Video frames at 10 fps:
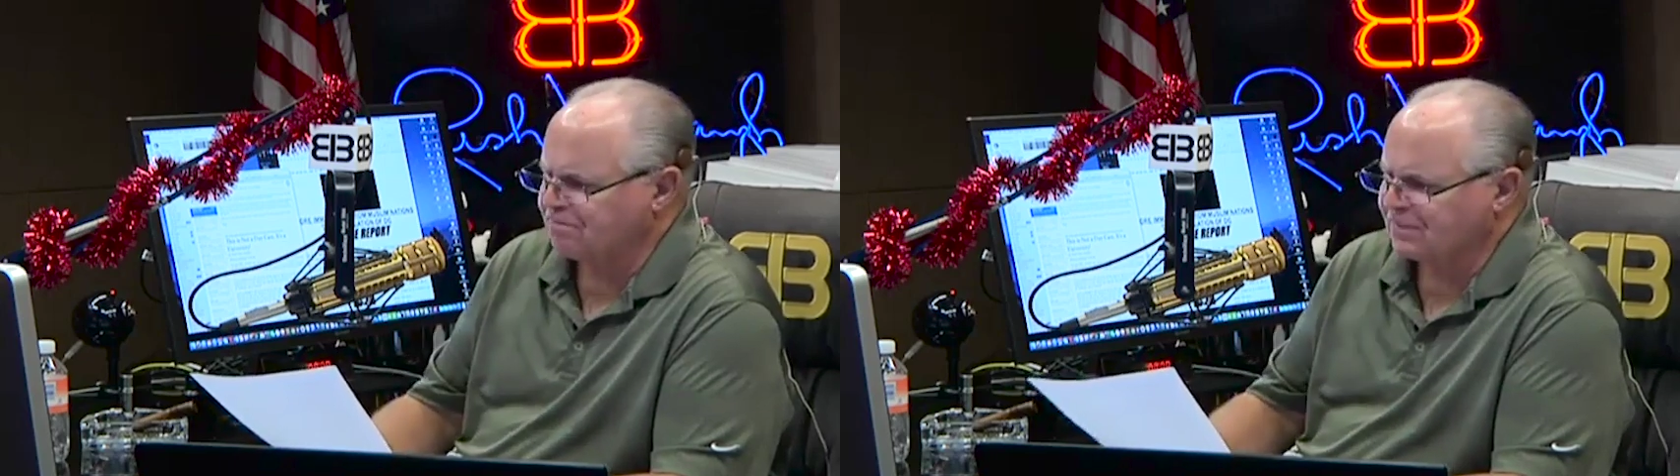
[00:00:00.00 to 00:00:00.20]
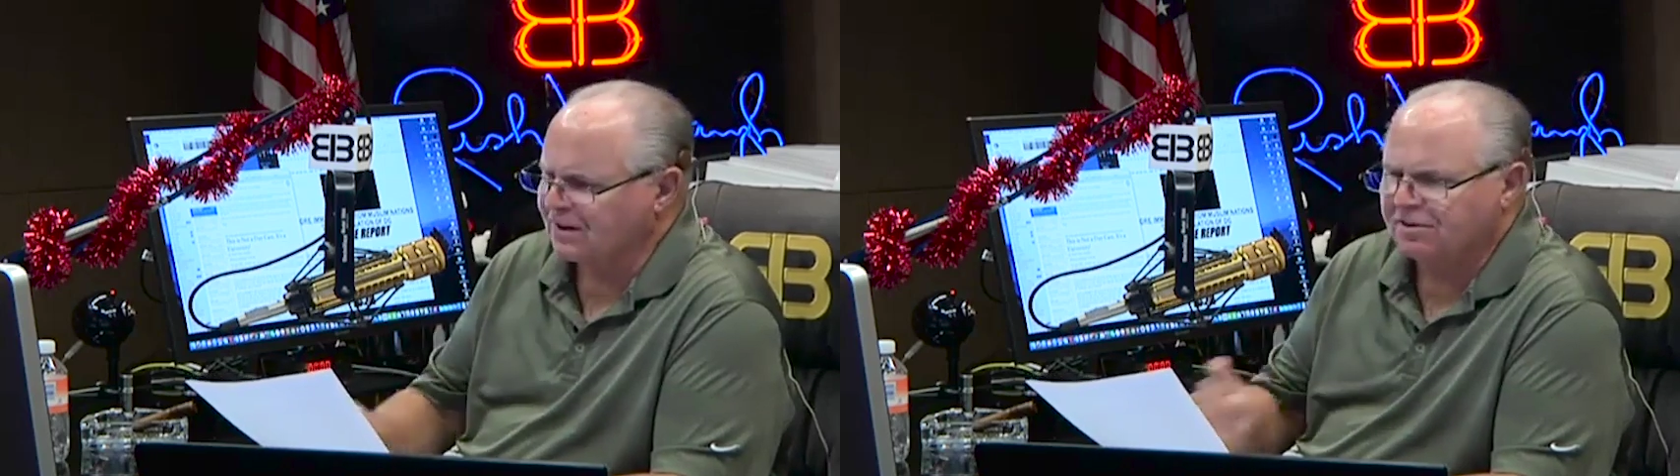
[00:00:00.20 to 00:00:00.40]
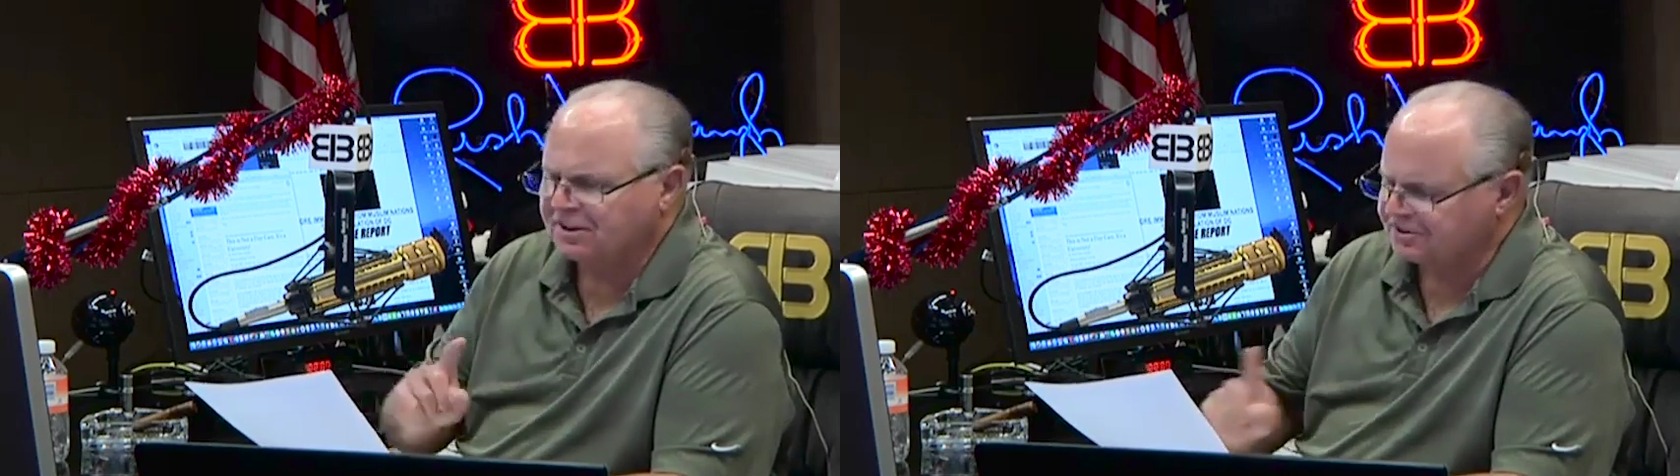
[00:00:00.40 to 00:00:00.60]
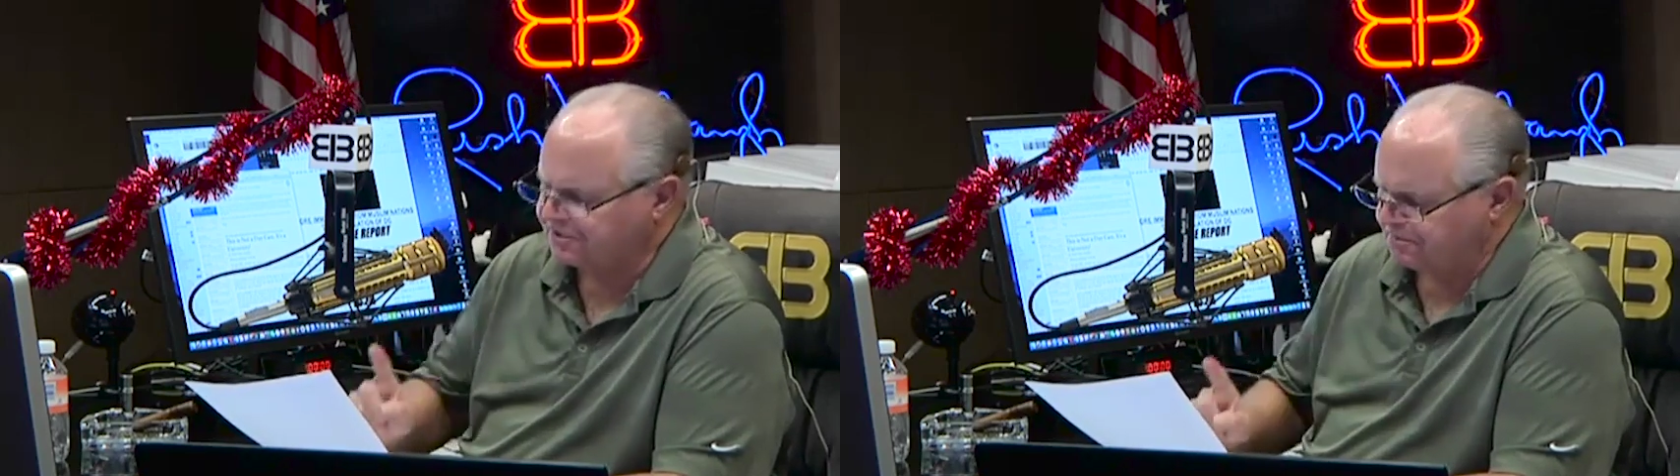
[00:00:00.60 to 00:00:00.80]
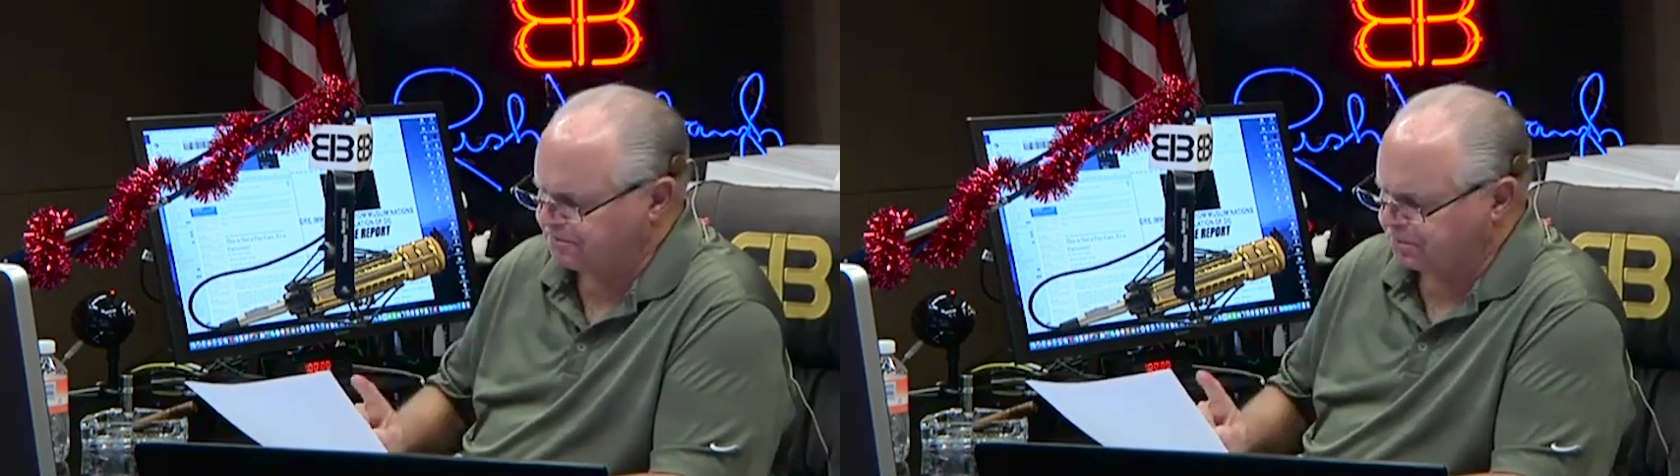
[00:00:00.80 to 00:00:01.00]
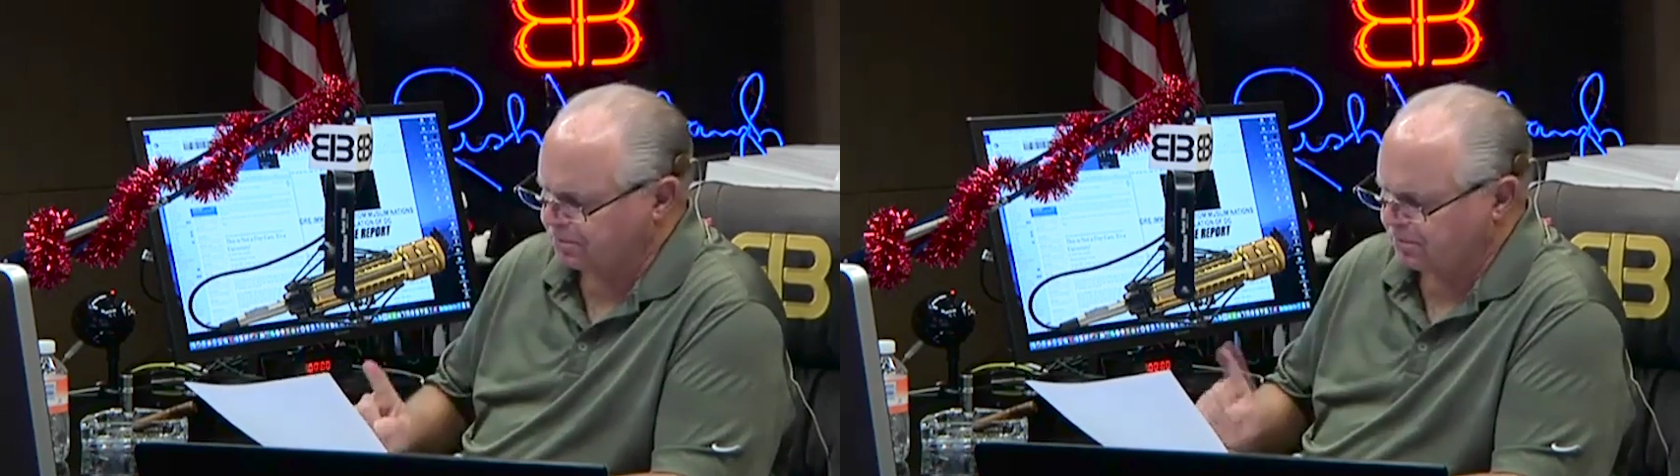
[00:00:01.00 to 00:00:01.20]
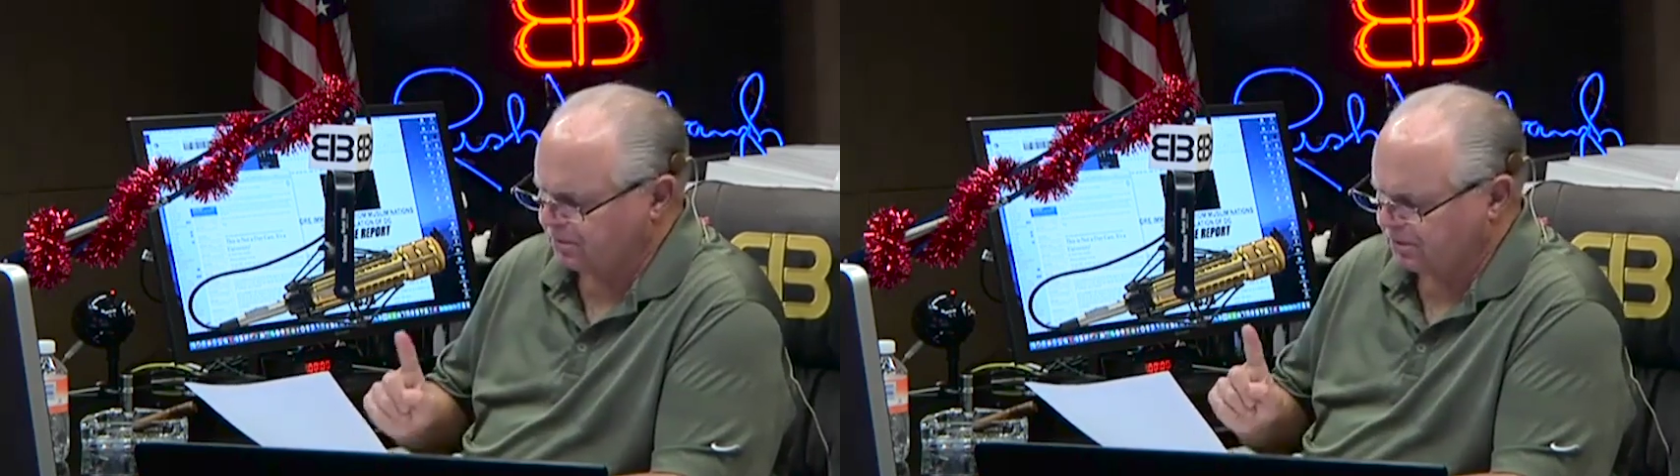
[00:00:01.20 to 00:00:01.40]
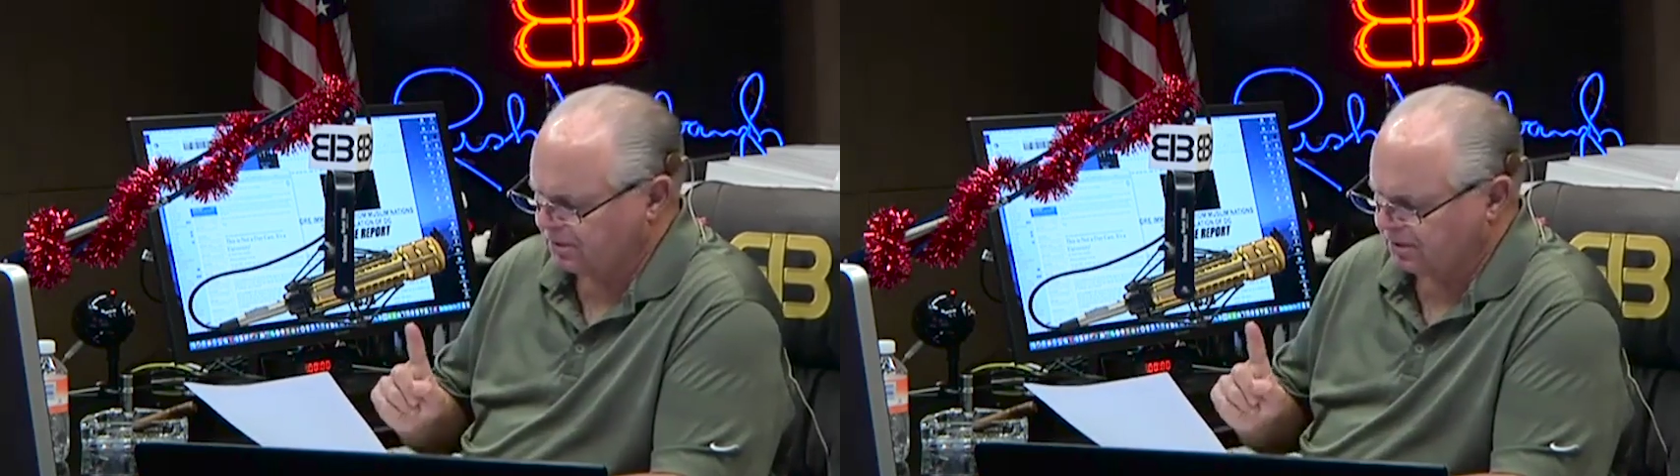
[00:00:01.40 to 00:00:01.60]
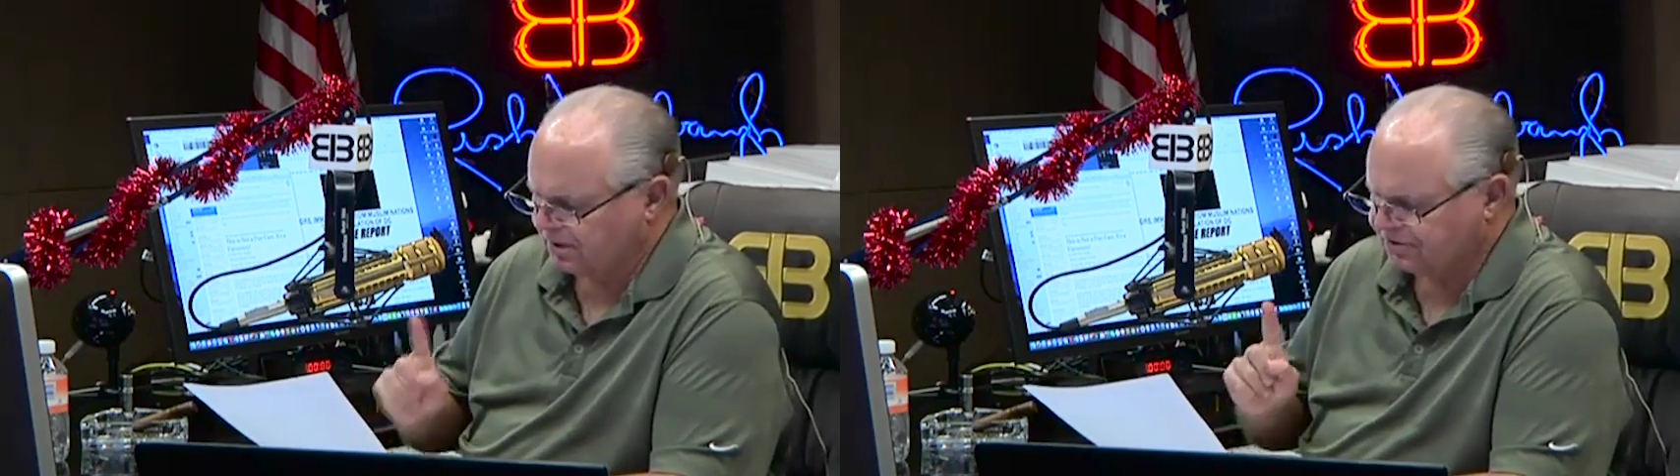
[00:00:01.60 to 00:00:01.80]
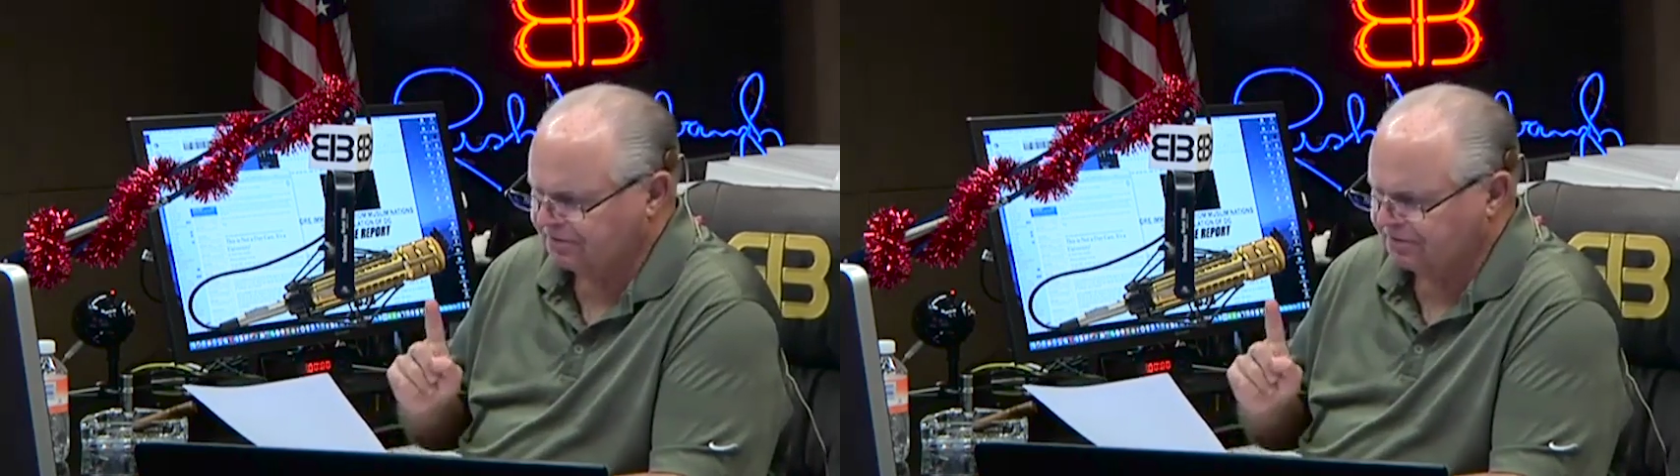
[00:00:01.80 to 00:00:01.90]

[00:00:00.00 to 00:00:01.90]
Now, this is